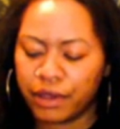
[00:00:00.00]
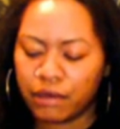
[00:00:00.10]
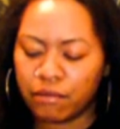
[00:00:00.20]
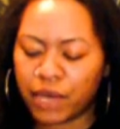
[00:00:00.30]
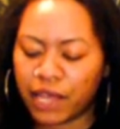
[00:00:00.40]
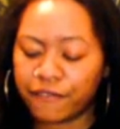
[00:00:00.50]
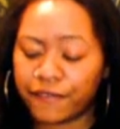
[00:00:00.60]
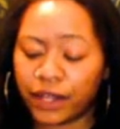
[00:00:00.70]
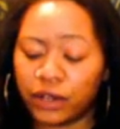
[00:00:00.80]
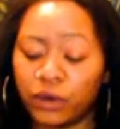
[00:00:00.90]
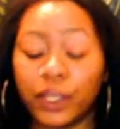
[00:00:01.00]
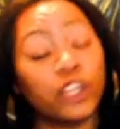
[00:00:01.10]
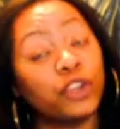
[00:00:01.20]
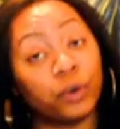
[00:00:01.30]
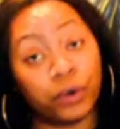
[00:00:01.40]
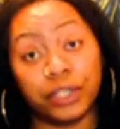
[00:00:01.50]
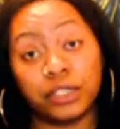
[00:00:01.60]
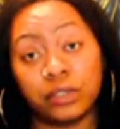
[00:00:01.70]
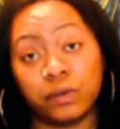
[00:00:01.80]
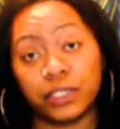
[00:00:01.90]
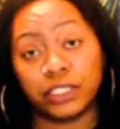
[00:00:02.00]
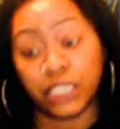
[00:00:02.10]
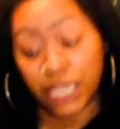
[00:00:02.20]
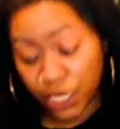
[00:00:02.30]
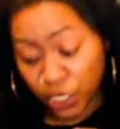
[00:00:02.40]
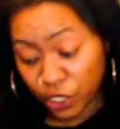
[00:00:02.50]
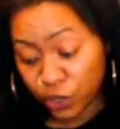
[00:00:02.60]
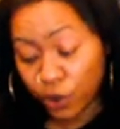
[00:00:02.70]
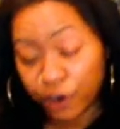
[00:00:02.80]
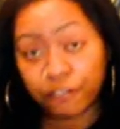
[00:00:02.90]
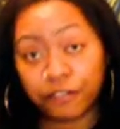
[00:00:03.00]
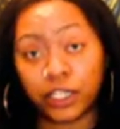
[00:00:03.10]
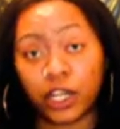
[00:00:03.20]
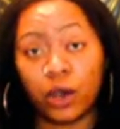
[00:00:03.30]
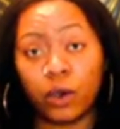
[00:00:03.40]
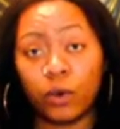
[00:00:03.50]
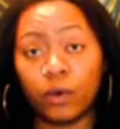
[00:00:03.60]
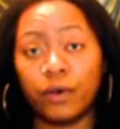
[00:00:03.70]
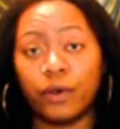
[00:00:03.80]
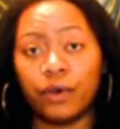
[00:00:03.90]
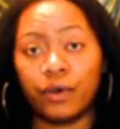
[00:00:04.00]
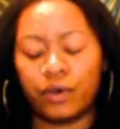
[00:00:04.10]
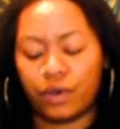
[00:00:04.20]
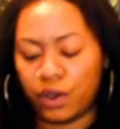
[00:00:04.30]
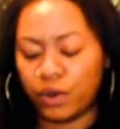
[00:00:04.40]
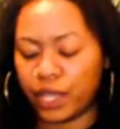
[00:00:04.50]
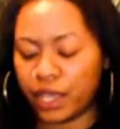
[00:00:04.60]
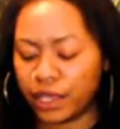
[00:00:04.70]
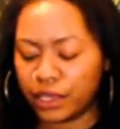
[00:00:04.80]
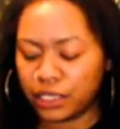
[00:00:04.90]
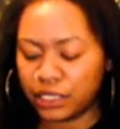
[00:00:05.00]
by following your intuition and your flow, okay? This